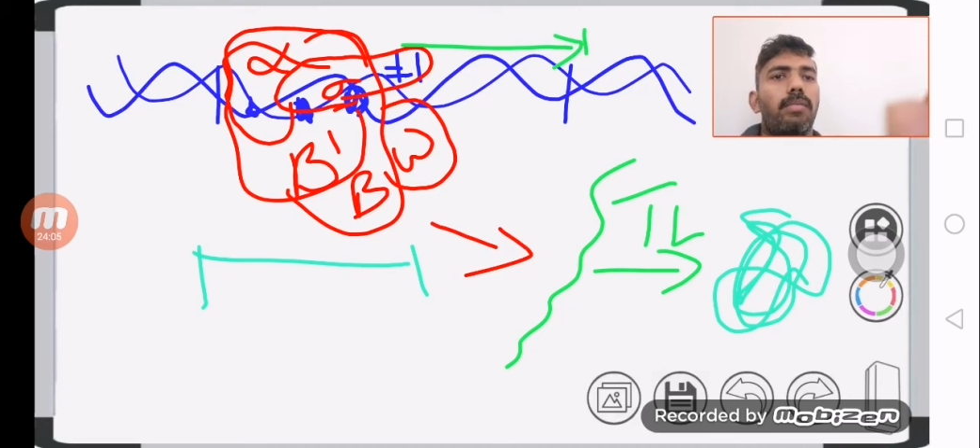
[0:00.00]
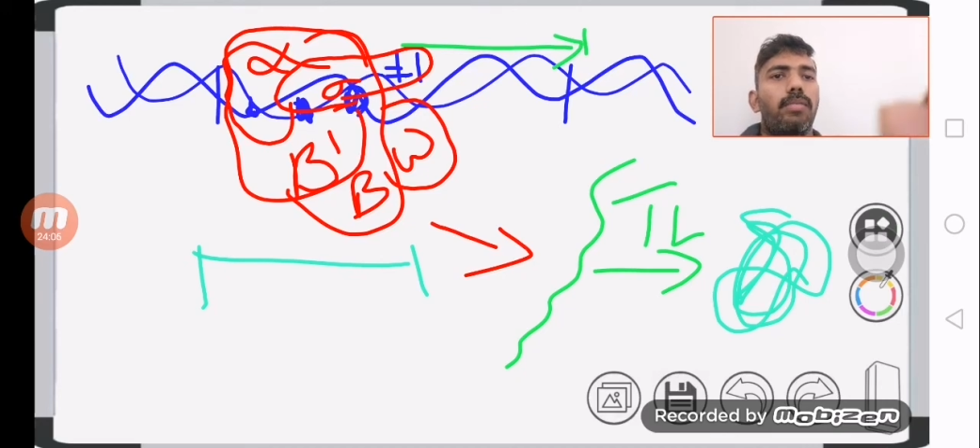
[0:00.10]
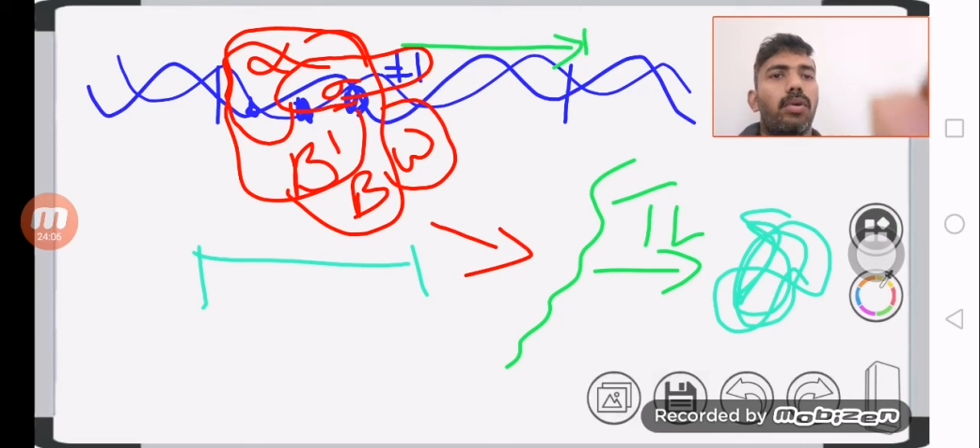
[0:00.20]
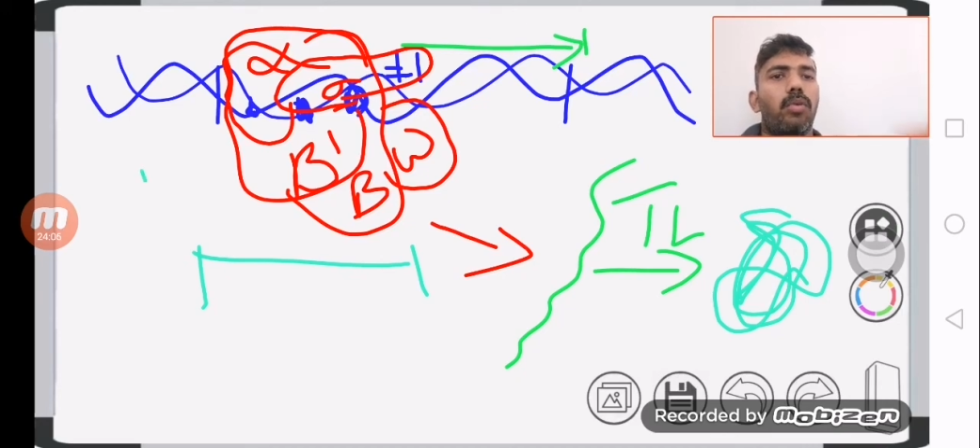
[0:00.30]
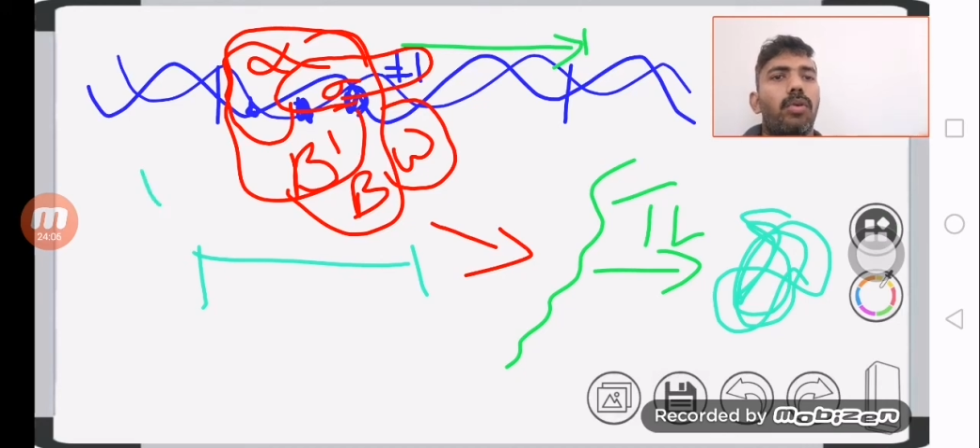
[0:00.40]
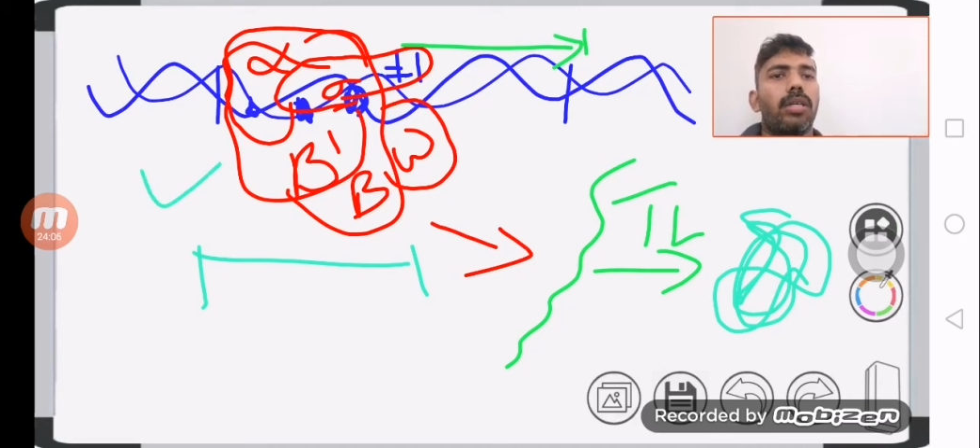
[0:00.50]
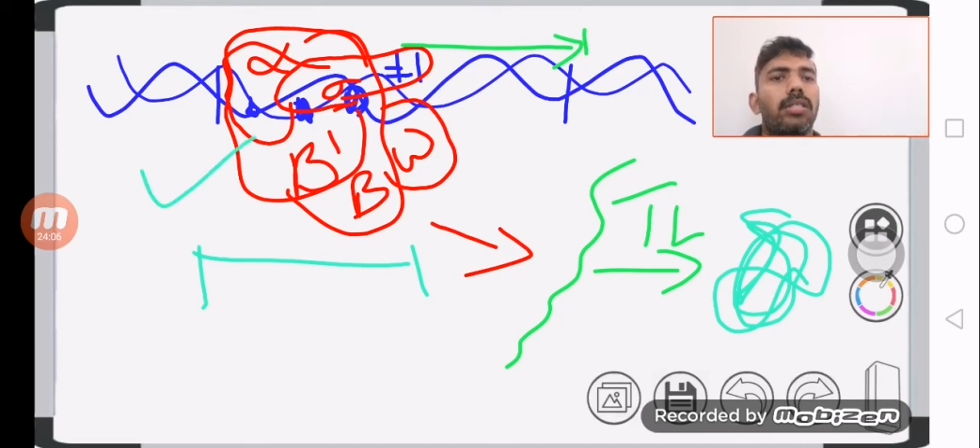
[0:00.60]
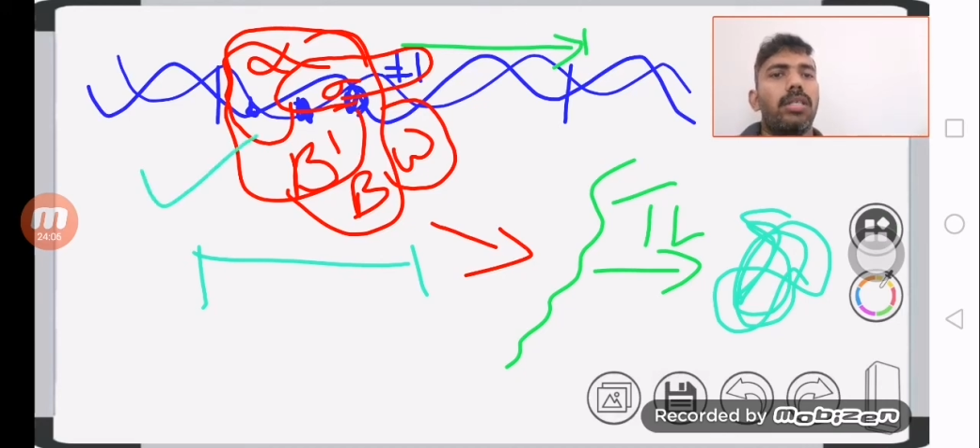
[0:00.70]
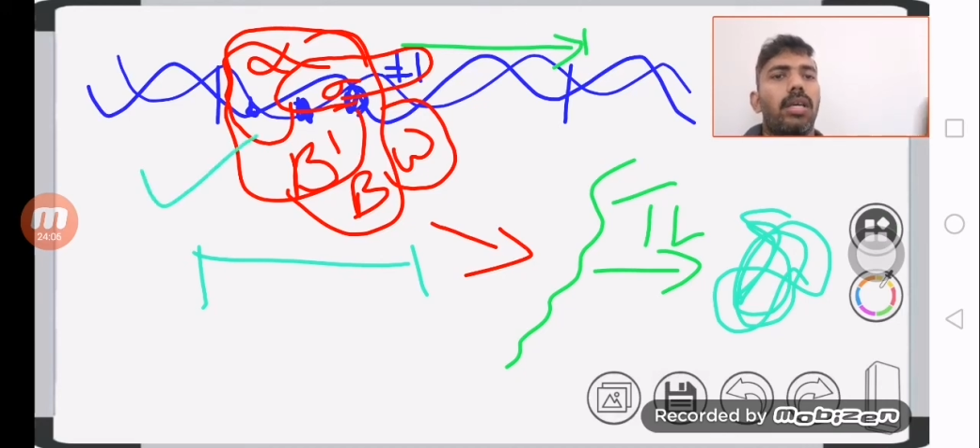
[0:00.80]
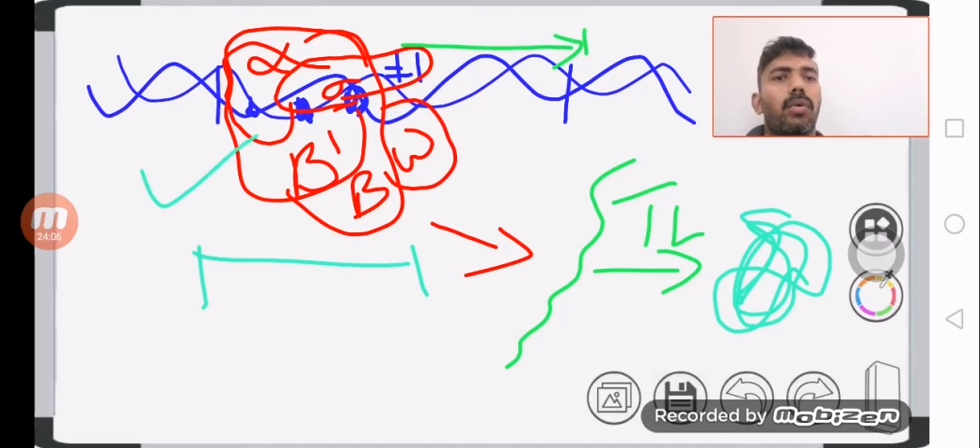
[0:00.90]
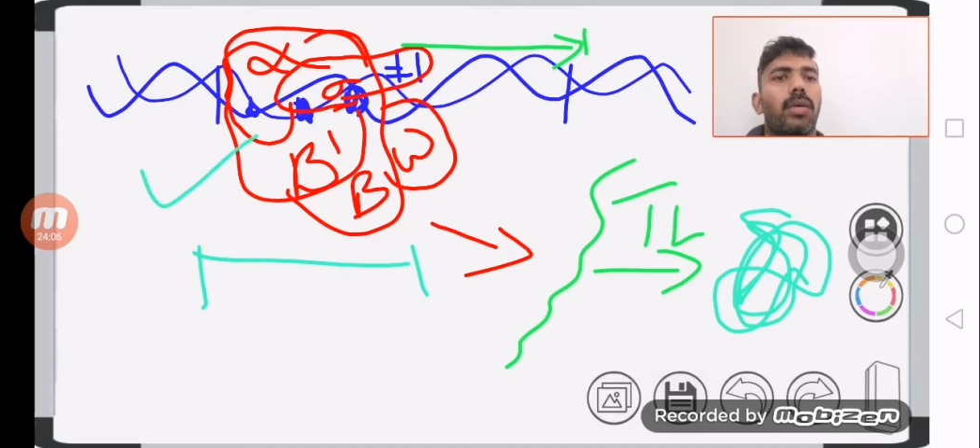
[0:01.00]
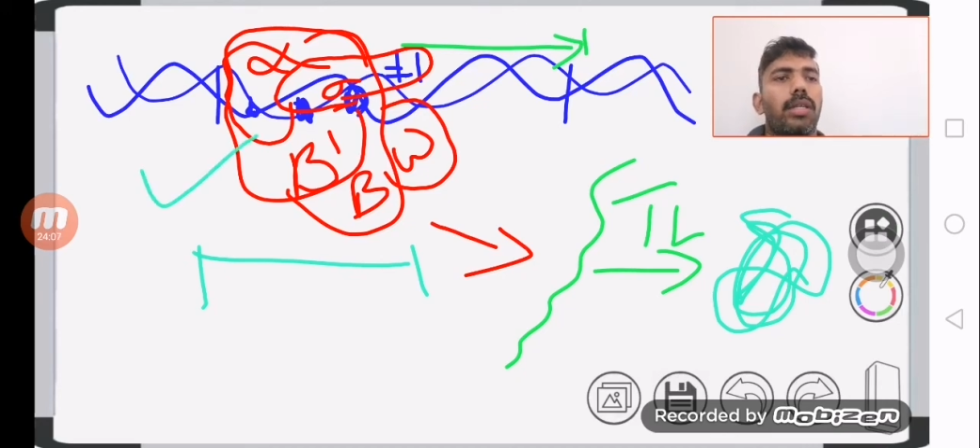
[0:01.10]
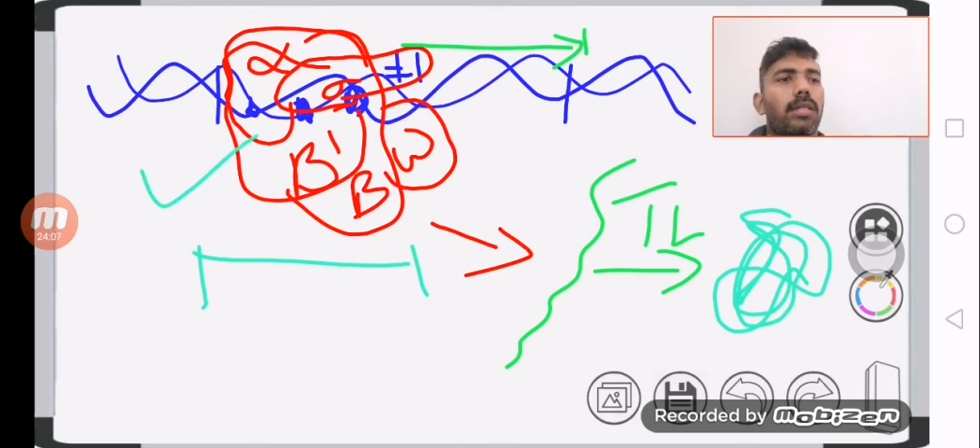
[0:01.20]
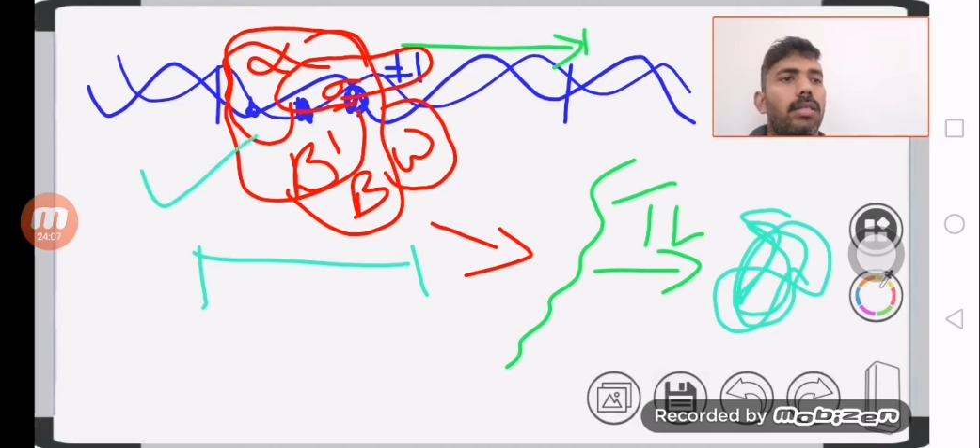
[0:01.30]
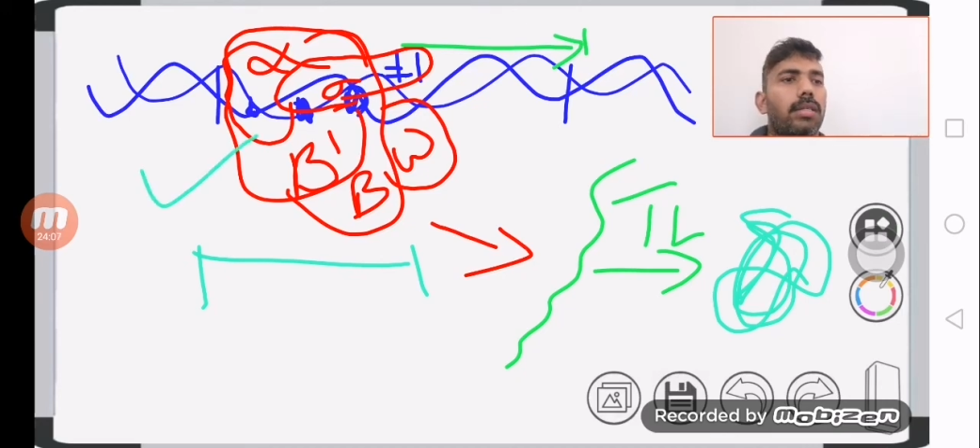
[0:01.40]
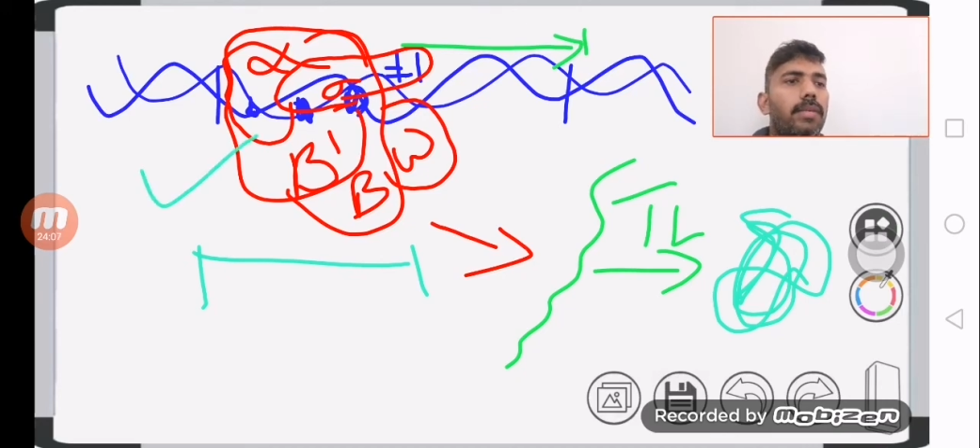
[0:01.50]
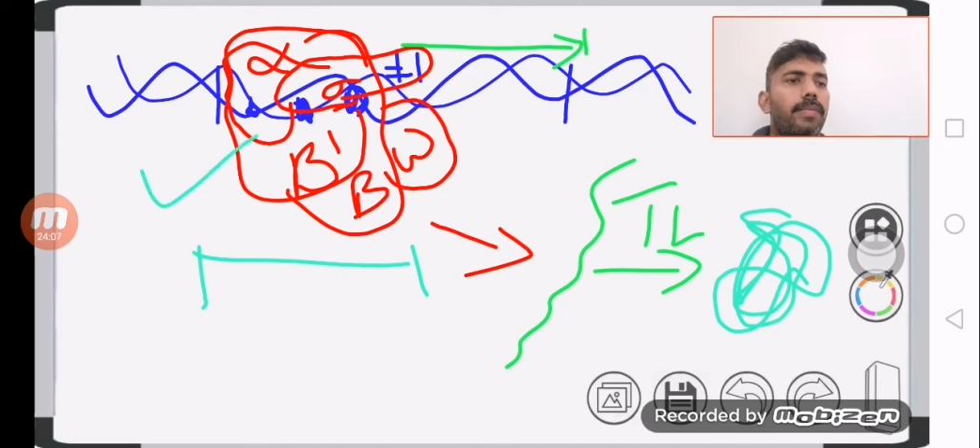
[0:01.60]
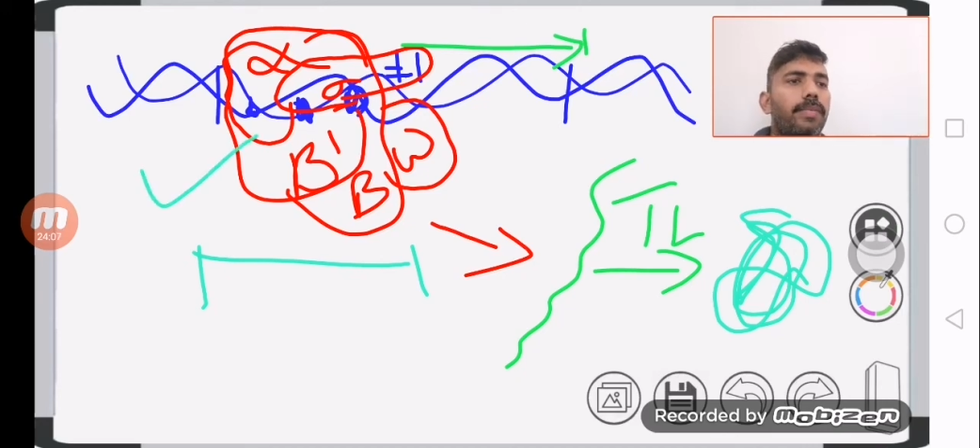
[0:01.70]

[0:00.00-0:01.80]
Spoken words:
promoter sequences.